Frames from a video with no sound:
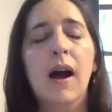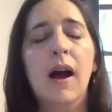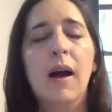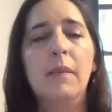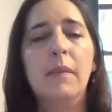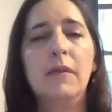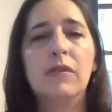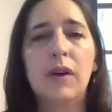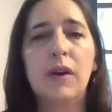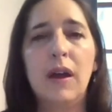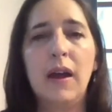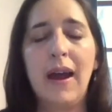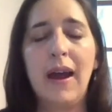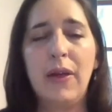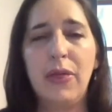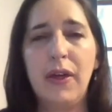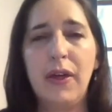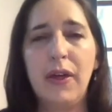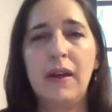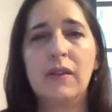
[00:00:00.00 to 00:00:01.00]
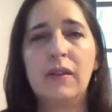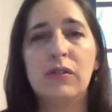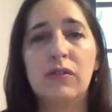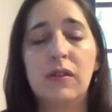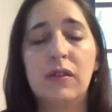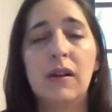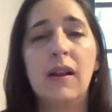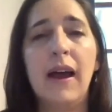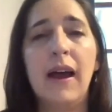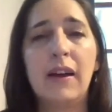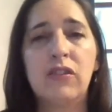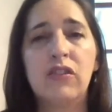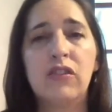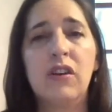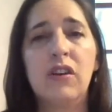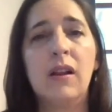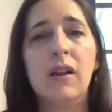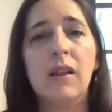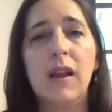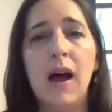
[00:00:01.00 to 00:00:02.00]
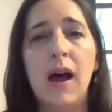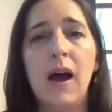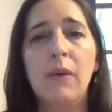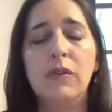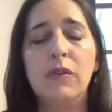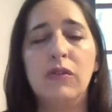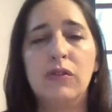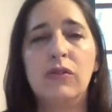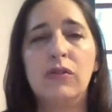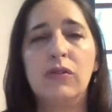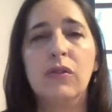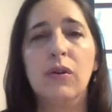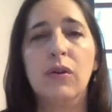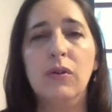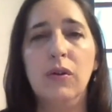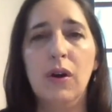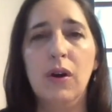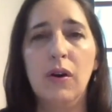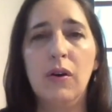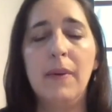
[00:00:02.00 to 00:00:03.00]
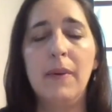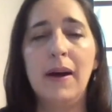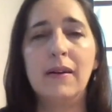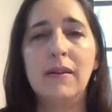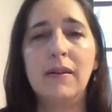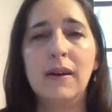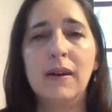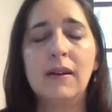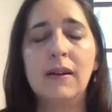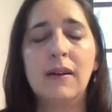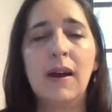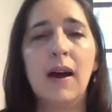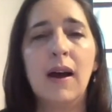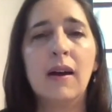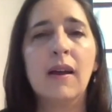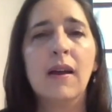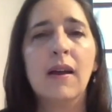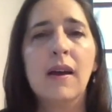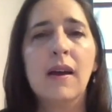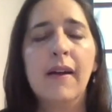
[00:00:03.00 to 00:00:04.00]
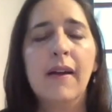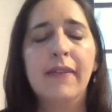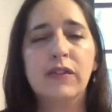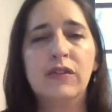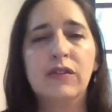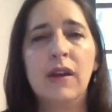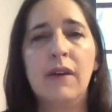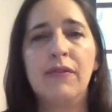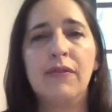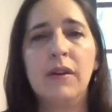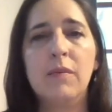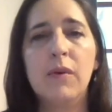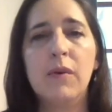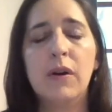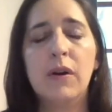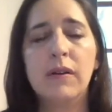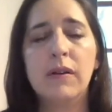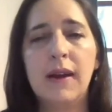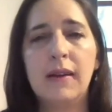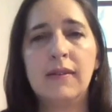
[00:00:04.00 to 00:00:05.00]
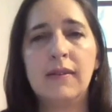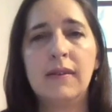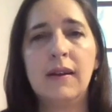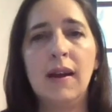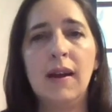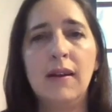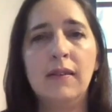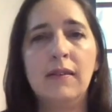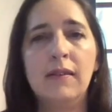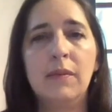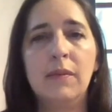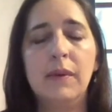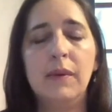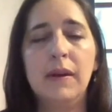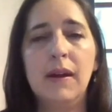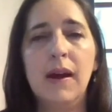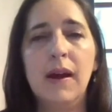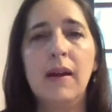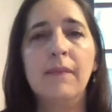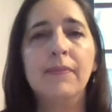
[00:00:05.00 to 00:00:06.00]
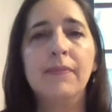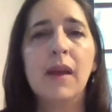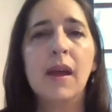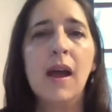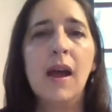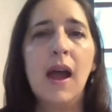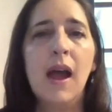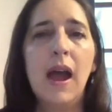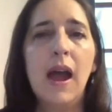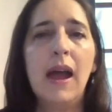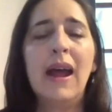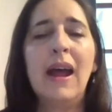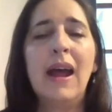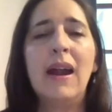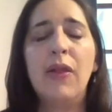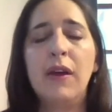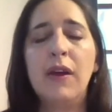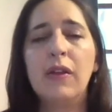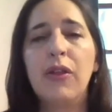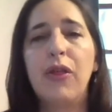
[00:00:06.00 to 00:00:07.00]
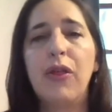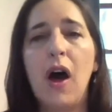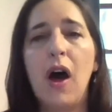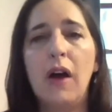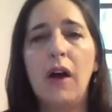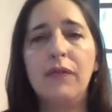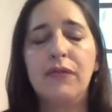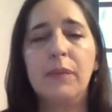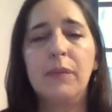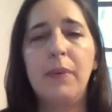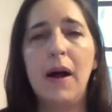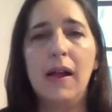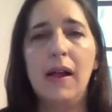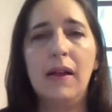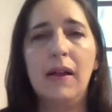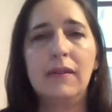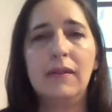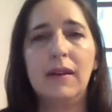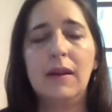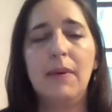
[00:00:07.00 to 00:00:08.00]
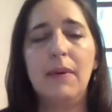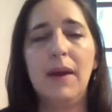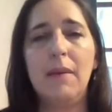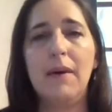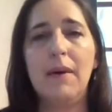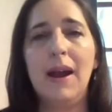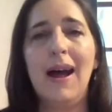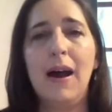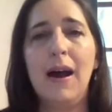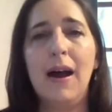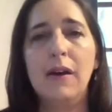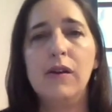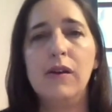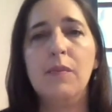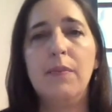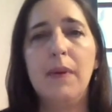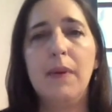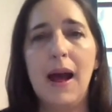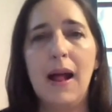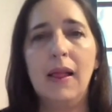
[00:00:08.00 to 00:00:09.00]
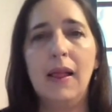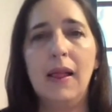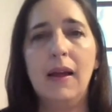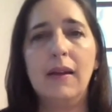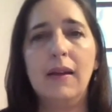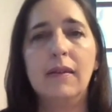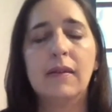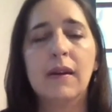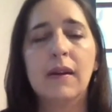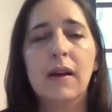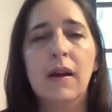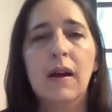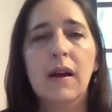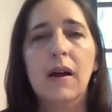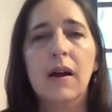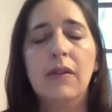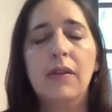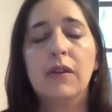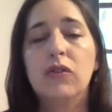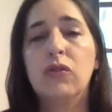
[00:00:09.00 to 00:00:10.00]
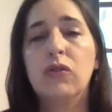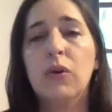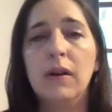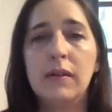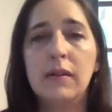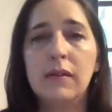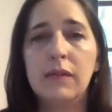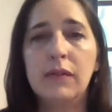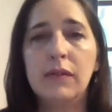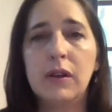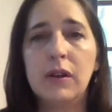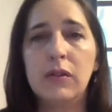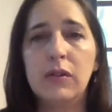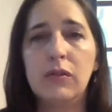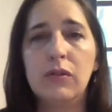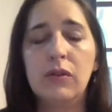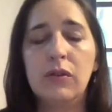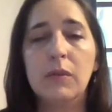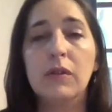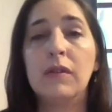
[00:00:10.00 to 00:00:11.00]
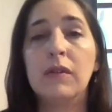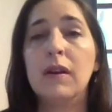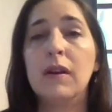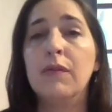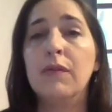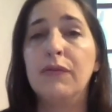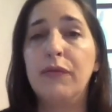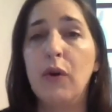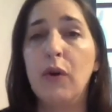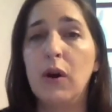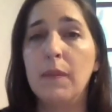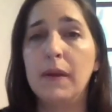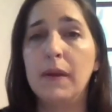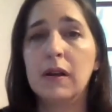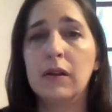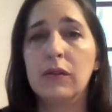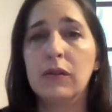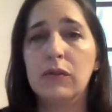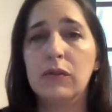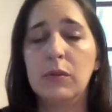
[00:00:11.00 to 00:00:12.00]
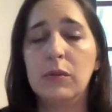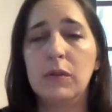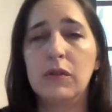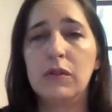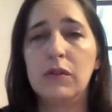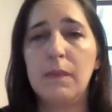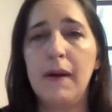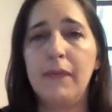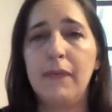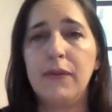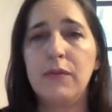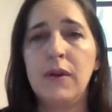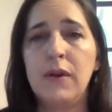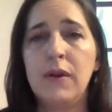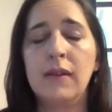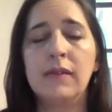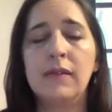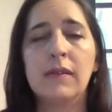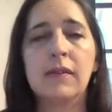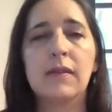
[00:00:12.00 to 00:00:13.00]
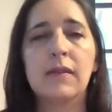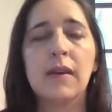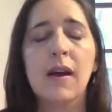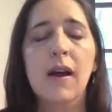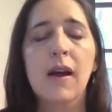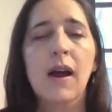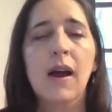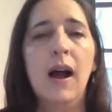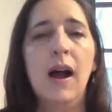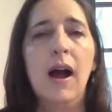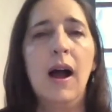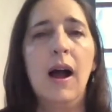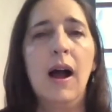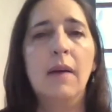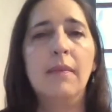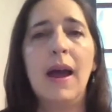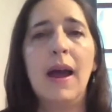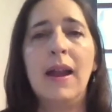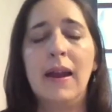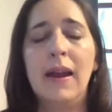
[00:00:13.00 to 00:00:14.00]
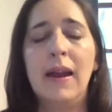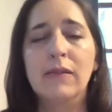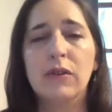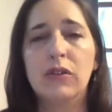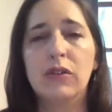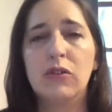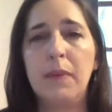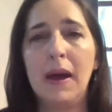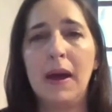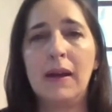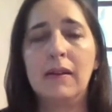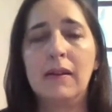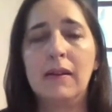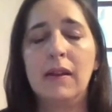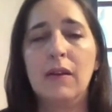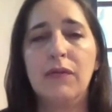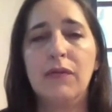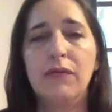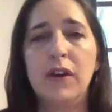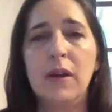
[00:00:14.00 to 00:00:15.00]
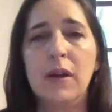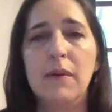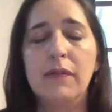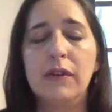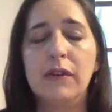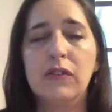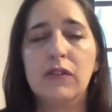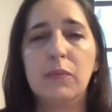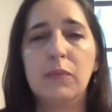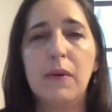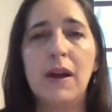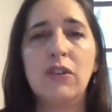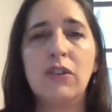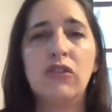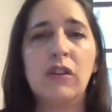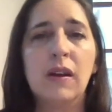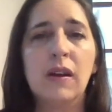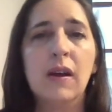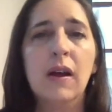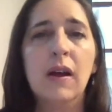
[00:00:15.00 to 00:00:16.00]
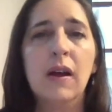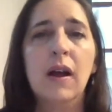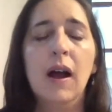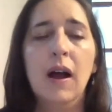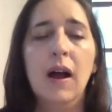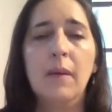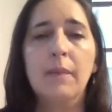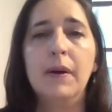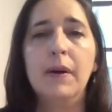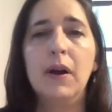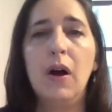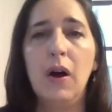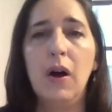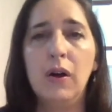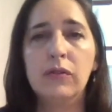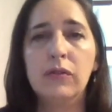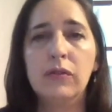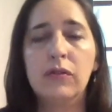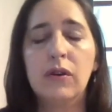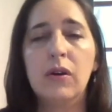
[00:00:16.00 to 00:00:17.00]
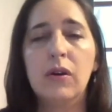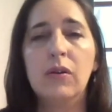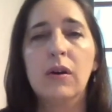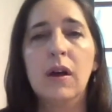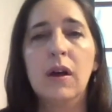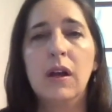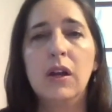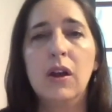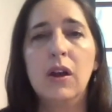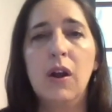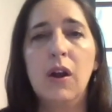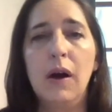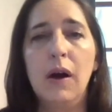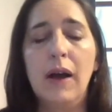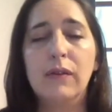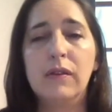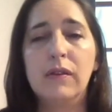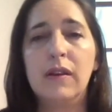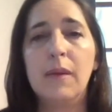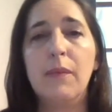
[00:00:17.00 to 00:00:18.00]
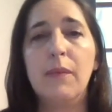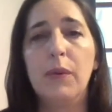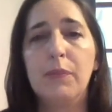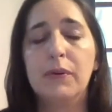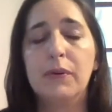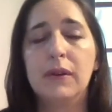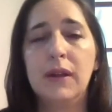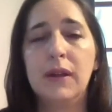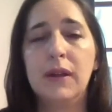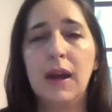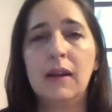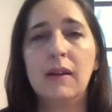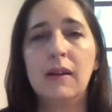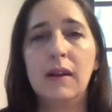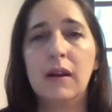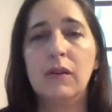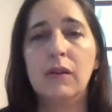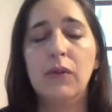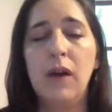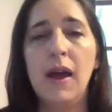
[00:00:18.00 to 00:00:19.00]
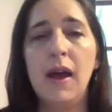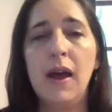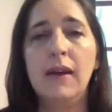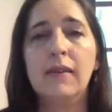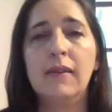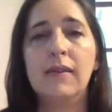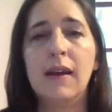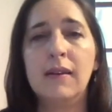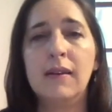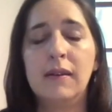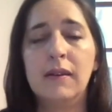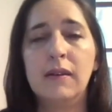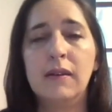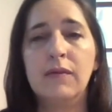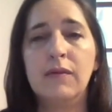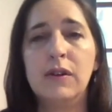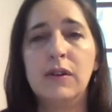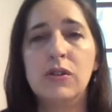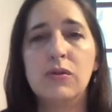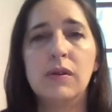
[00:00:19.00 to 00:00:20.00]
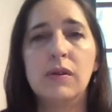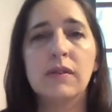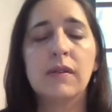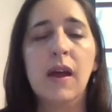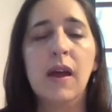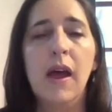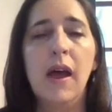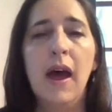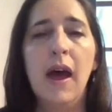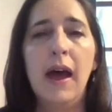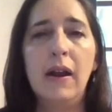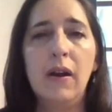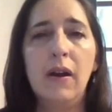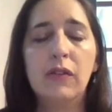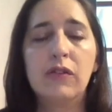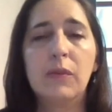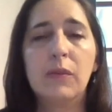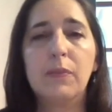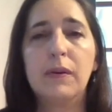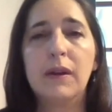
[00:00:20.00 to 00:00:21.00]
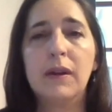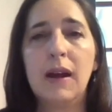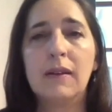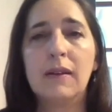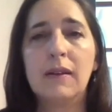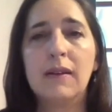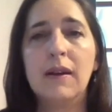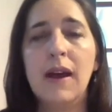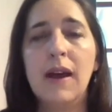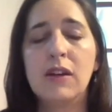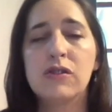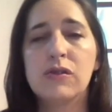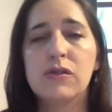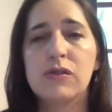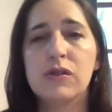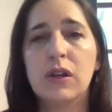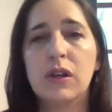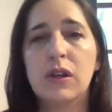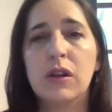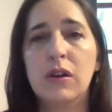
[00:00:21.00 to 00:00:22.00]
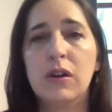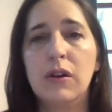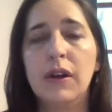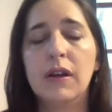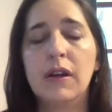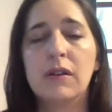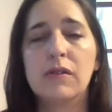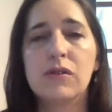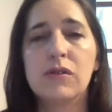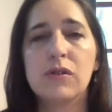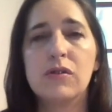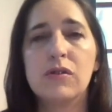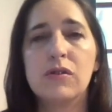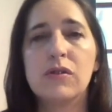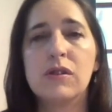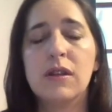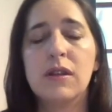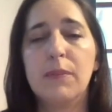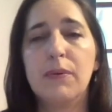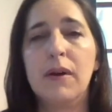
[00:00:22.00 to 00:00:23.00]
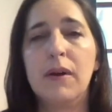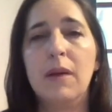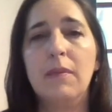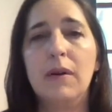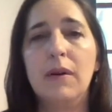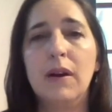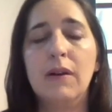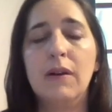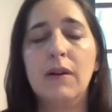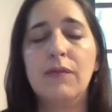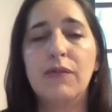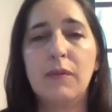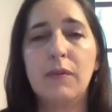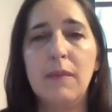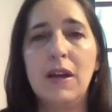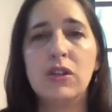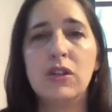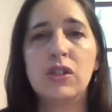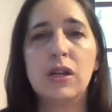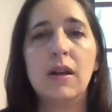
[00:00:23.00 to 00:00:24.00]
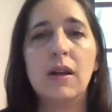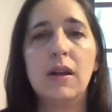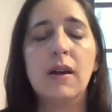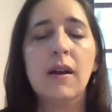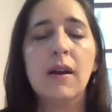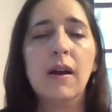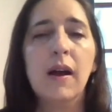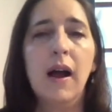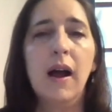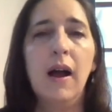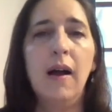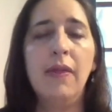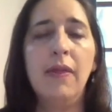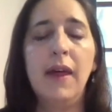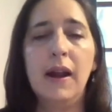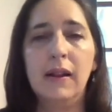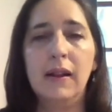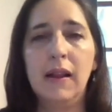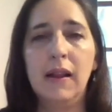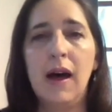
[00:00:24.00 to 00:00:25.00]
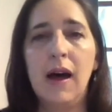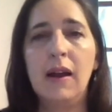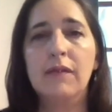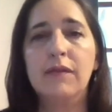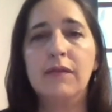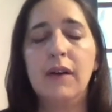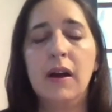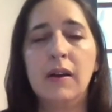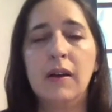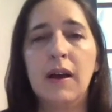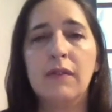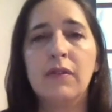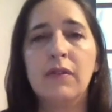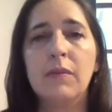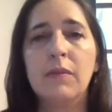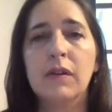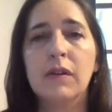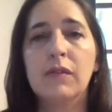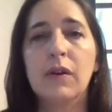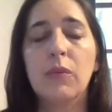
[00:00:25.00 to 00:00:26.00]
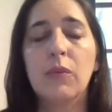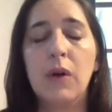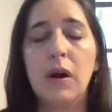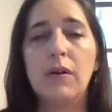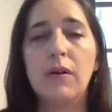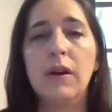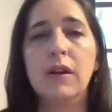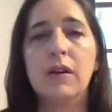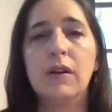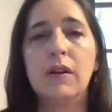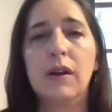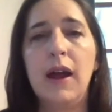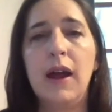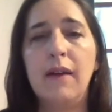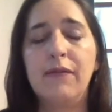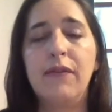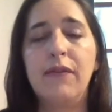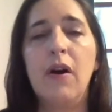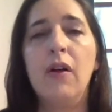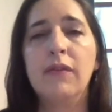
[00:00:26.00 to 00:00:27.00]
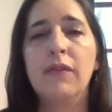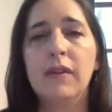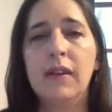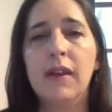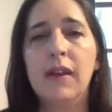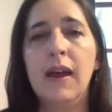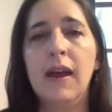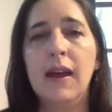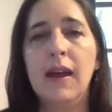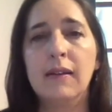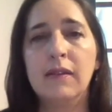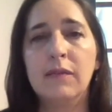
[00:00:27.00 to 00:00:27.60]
So I think there's still actually a lot we just don't know about TikTok. There's definitely more testing that needs to be done. And I think thoughtful policy debate about how you balance the choice of consumers, inform the consumers about the risks, and respect their freedom of expression, but also, you know, I would say both protect their rights as individuals and also protect the national security concerns and the primary information that a lot of governments are worried could fall into the hands of